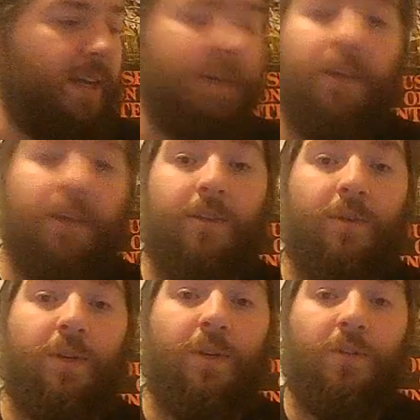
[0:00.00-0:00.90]
and also a
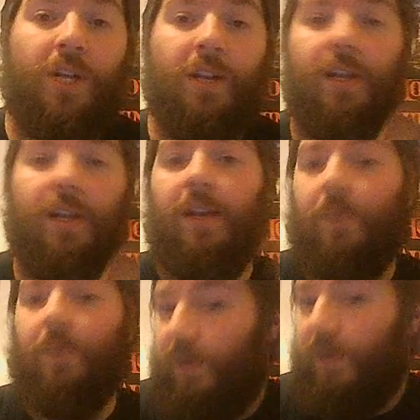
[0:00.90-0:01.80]
new channel I am
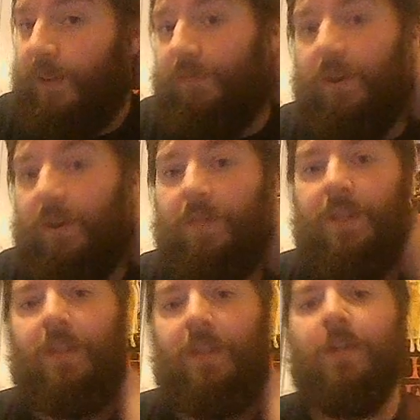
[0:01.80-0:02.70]
going to be involved
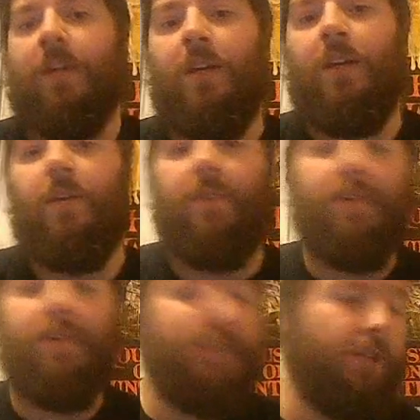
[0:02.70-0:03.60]
in very
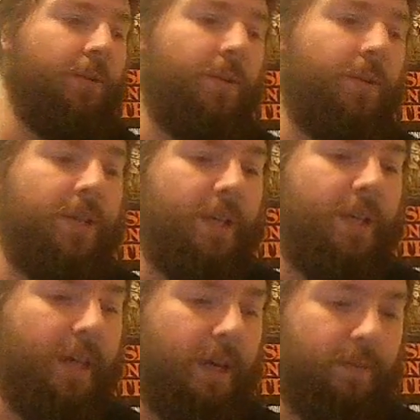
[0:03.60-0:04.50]
soon.
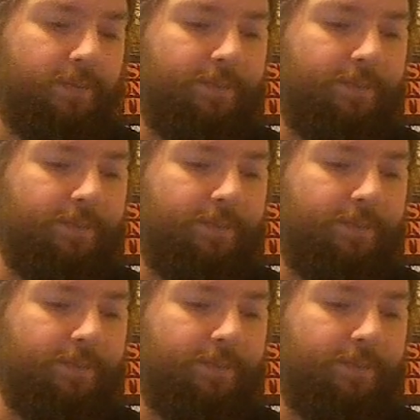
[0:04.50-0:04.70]
So